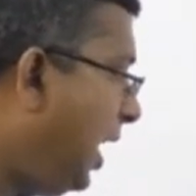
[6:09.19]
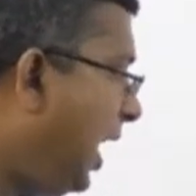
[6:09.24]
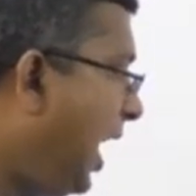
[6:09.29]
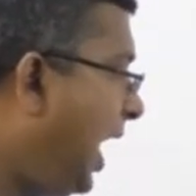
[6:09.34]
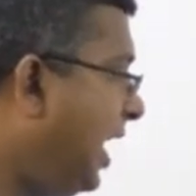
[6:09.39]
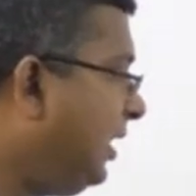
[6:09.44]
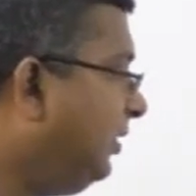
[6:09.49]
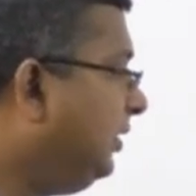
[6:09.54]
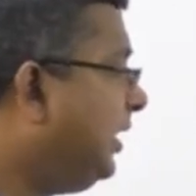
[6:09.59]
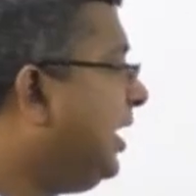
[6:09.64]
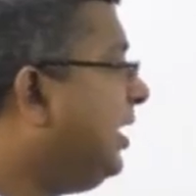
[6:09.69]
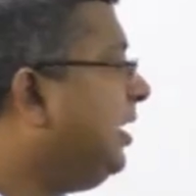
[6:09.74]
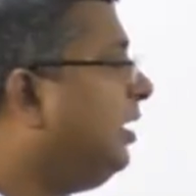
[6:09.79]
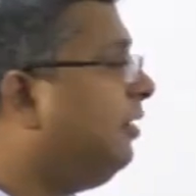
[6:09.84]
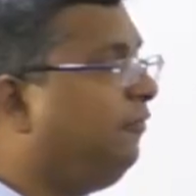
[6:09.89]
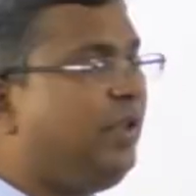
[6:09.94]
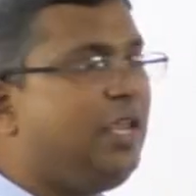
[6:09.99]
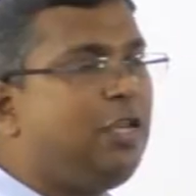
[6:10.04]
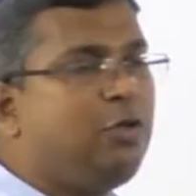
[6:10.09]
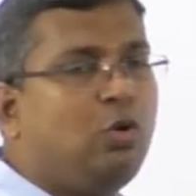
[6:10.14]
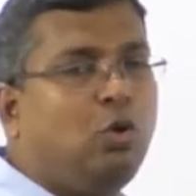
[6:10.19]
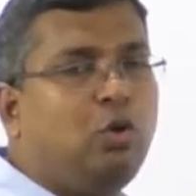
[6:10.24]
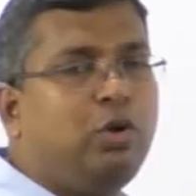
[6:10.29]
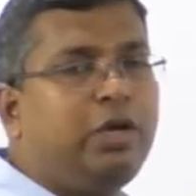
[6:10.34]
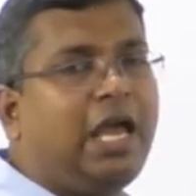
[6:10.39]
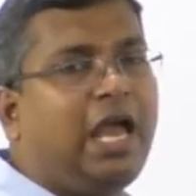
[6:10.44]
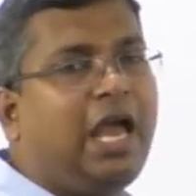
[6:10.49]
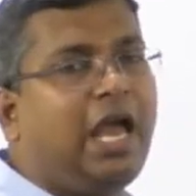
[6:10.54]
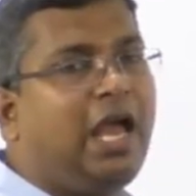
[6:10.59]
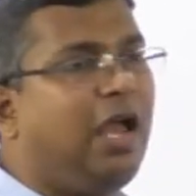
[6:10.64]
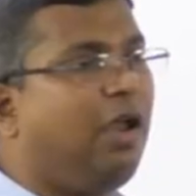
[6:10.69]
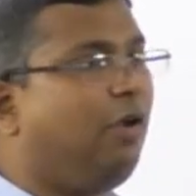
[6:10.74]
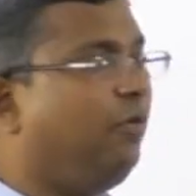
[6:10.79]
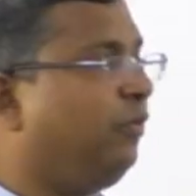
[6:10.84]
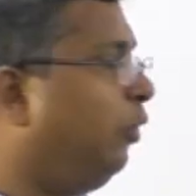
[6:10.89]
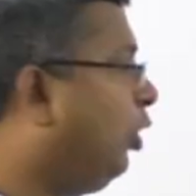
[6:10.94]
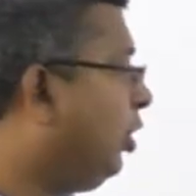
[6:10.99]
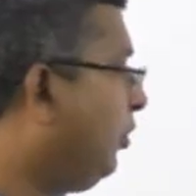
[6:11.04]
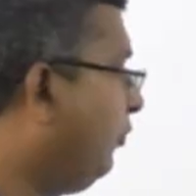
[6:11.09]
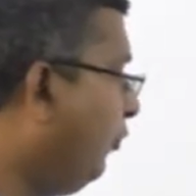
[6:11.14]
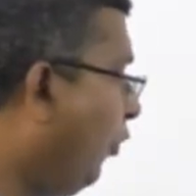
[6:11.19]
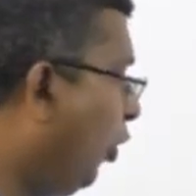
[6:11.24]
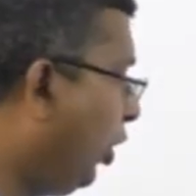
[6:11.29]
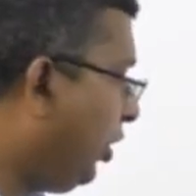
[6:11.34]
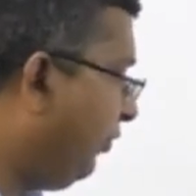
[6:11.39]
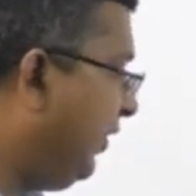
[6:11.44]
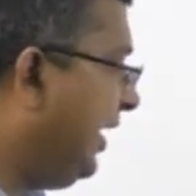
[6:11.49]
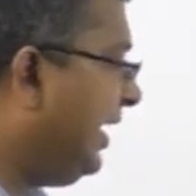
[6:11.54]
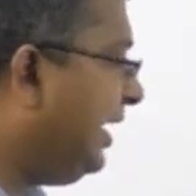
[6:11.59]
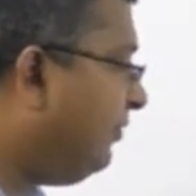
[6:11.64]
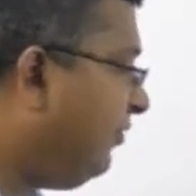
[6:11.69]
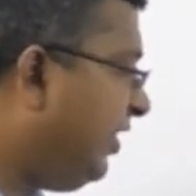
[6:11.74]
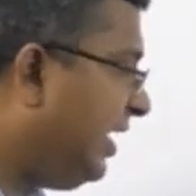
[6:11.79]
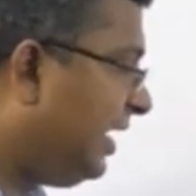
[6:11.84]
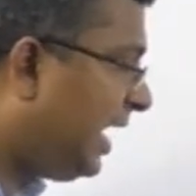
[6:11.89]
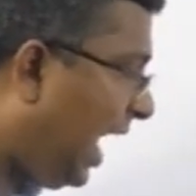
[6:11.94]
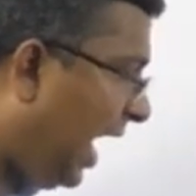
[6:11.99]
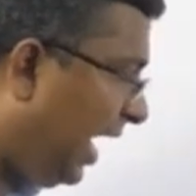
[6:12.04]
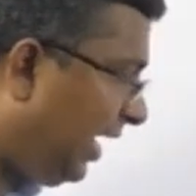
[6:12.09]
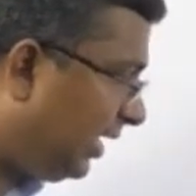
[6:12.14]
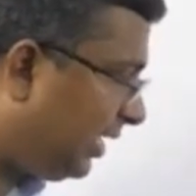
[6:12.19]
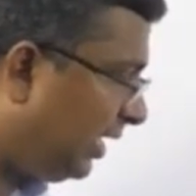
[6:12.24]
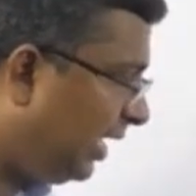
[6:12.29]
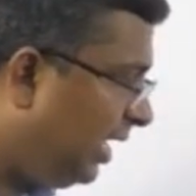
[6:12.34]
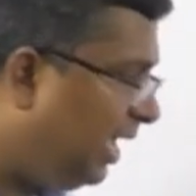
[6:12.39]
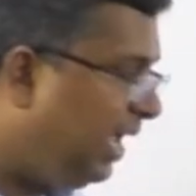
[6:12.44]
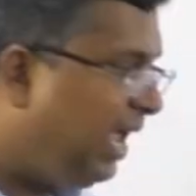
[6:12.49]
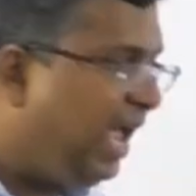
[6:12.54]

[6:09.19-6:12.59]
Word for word: And then we don't have, or what we we lack,